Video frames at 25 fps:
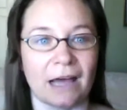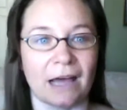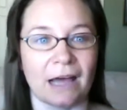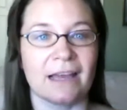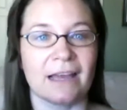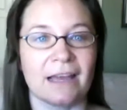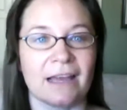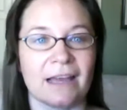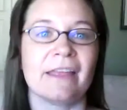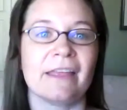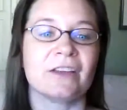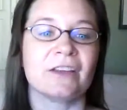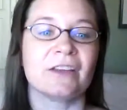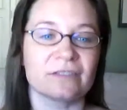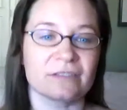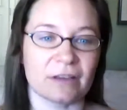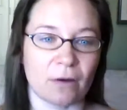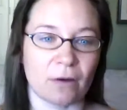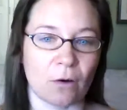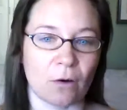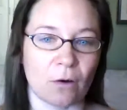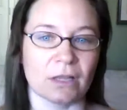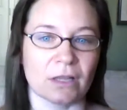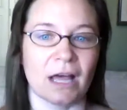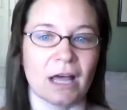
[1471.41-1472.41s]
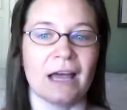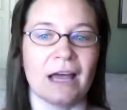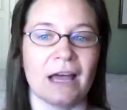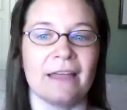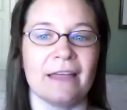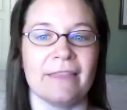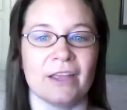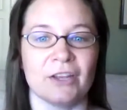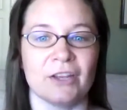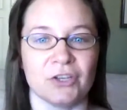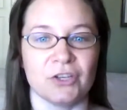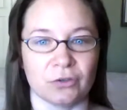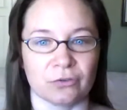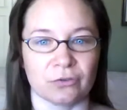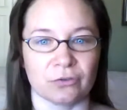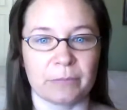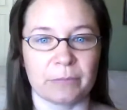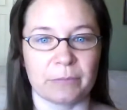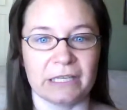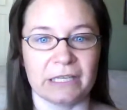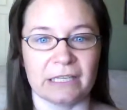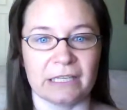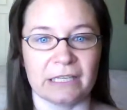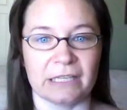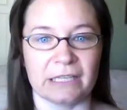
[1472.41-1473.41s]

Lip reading: And then he'll say hola, and then you'll repeat it.